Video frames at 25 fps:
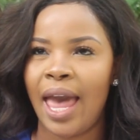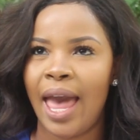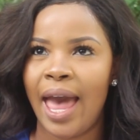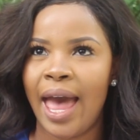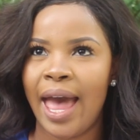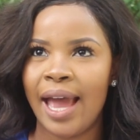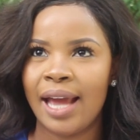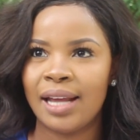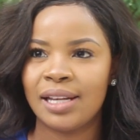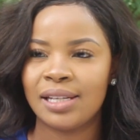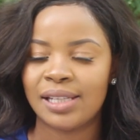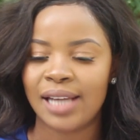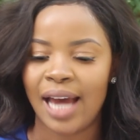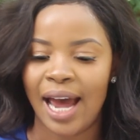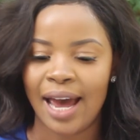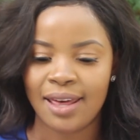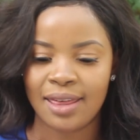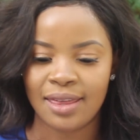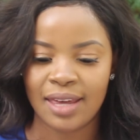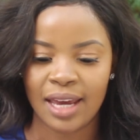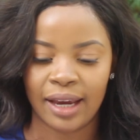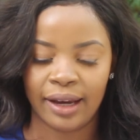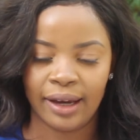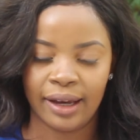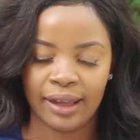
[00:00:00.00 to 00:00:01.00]
And I
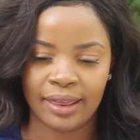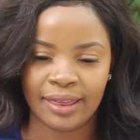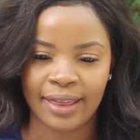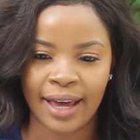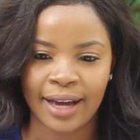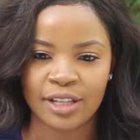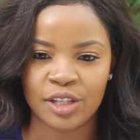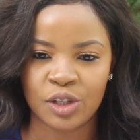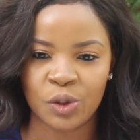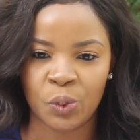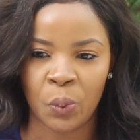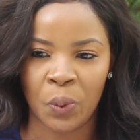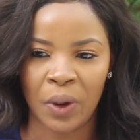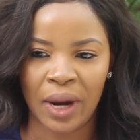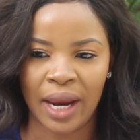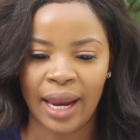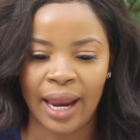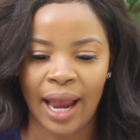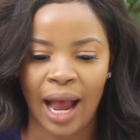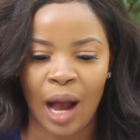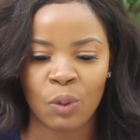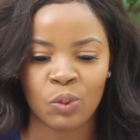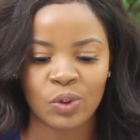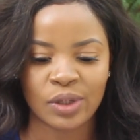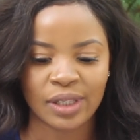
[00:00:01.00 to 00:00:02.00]
think that's
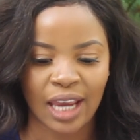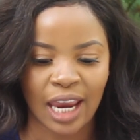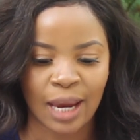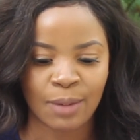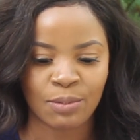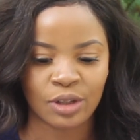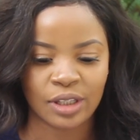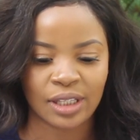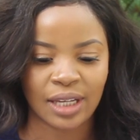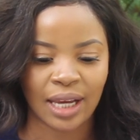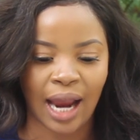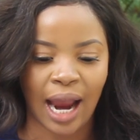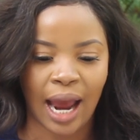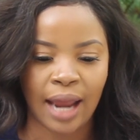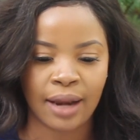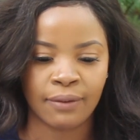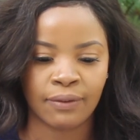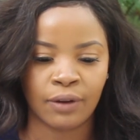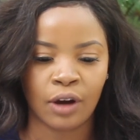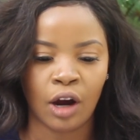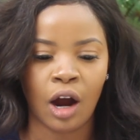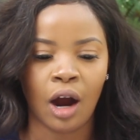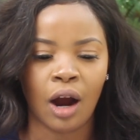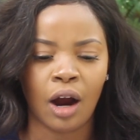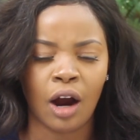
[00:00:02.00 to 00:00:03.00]
where I was able to kind
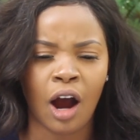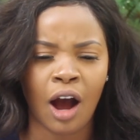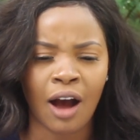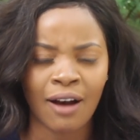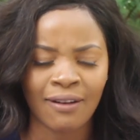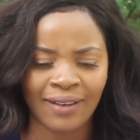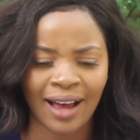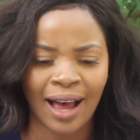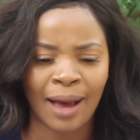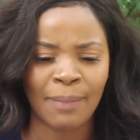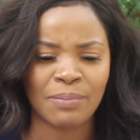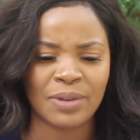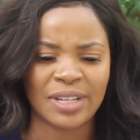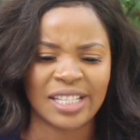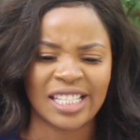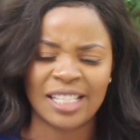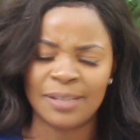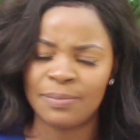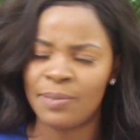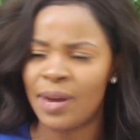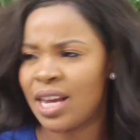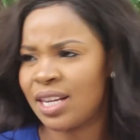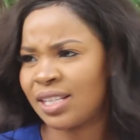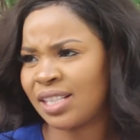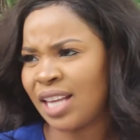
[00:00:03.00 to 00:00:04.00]
of carve up a
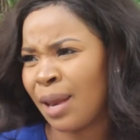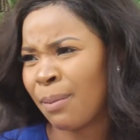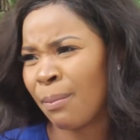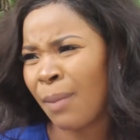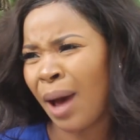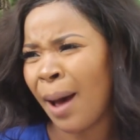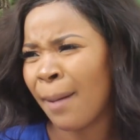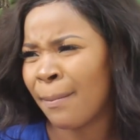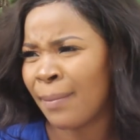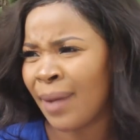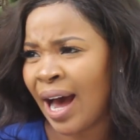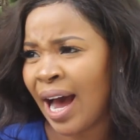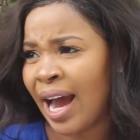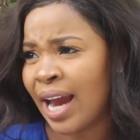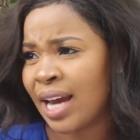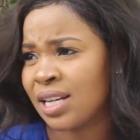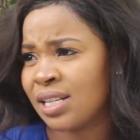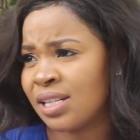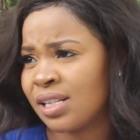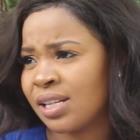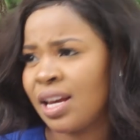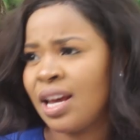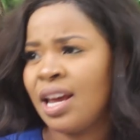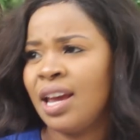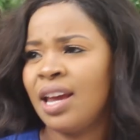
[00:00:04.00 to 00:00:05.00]
space in my
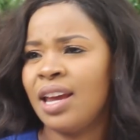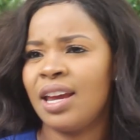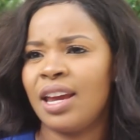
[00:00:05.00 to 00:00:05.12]
mind,